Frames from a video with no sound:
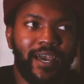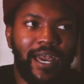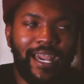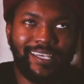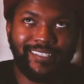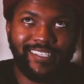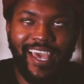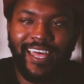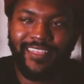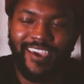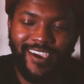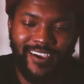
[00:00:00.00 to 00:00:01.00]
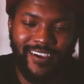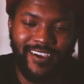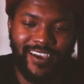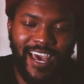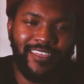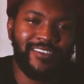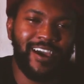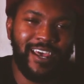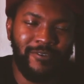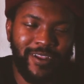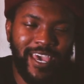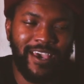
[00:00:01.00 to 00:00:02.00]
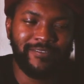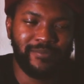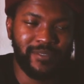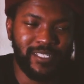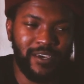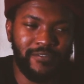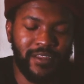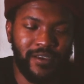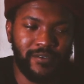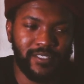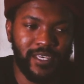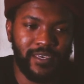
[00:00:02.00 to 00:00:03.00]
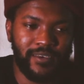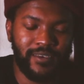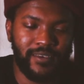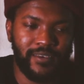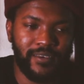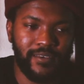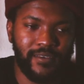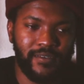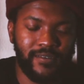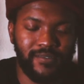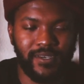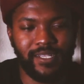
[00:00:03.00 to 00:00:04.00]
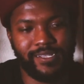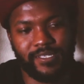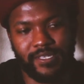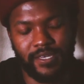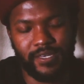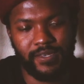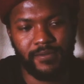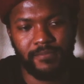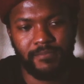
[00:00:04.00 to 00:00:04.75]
I sat there, I thought I would have some stuff, and I was like, wait a second.